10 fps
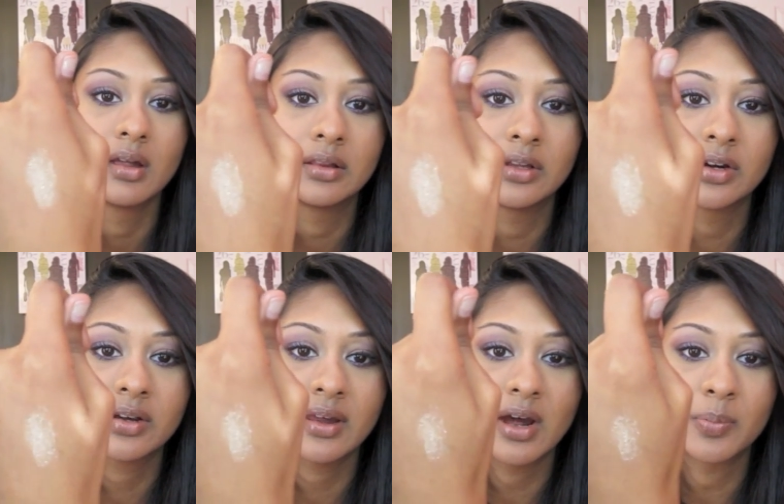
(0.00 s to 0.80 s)

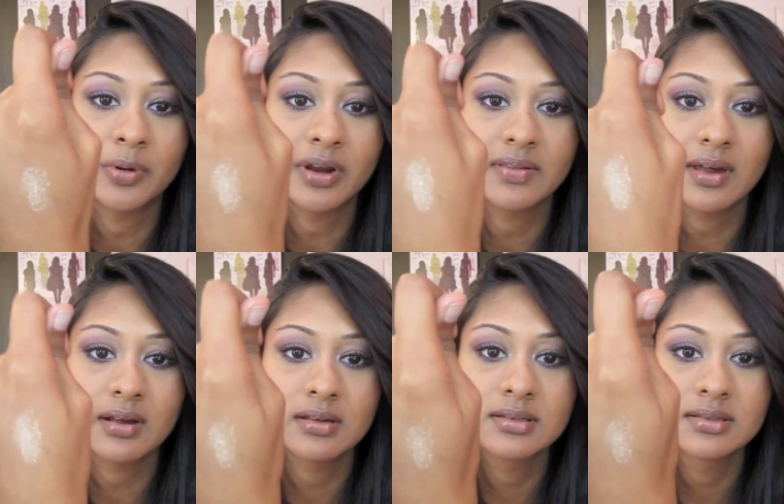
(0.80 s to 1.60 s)
Look at how pretty that
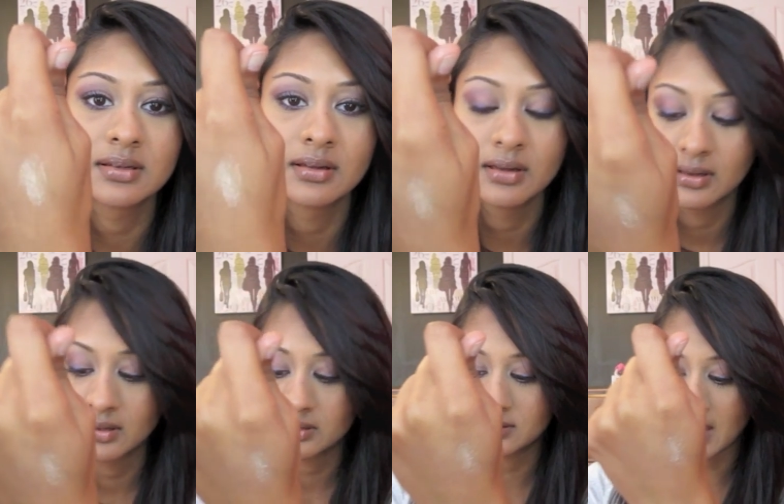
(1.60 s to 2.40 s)
is.
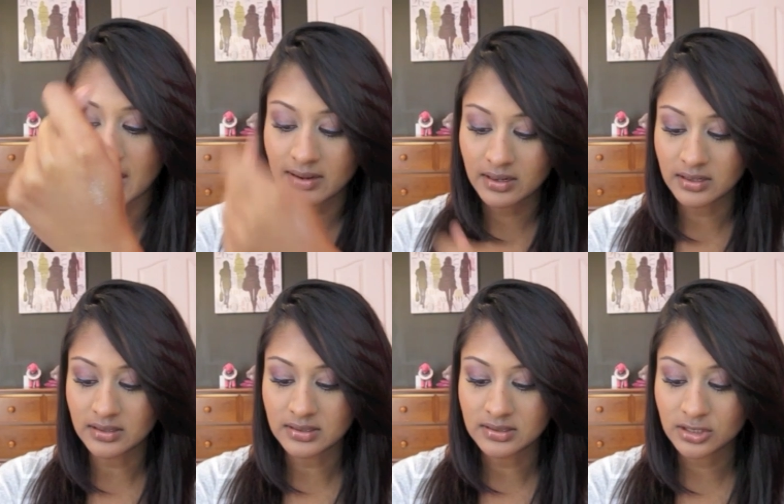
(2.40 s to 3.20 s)
That
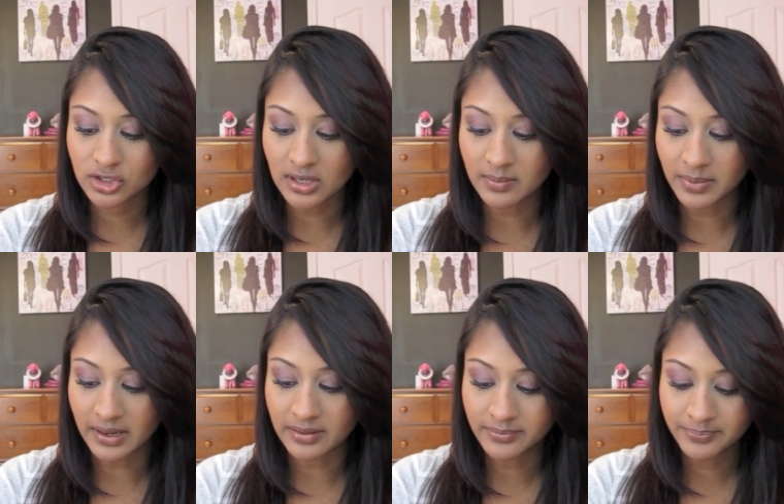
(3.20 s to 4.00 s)
is
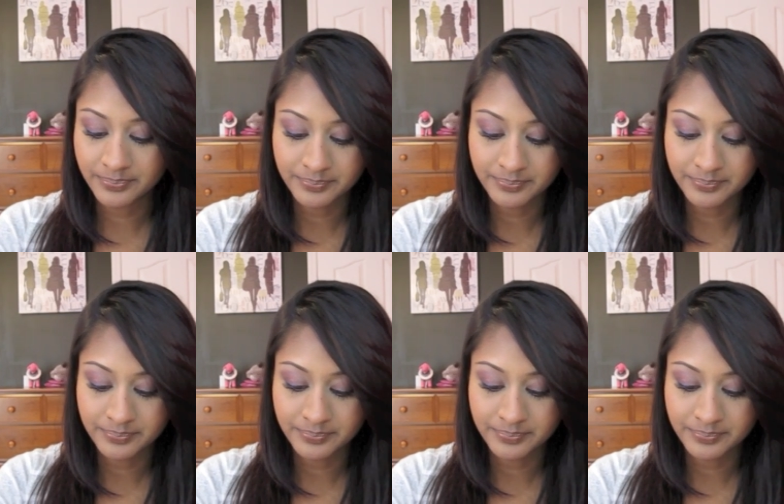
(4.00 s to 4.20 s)
Champagne.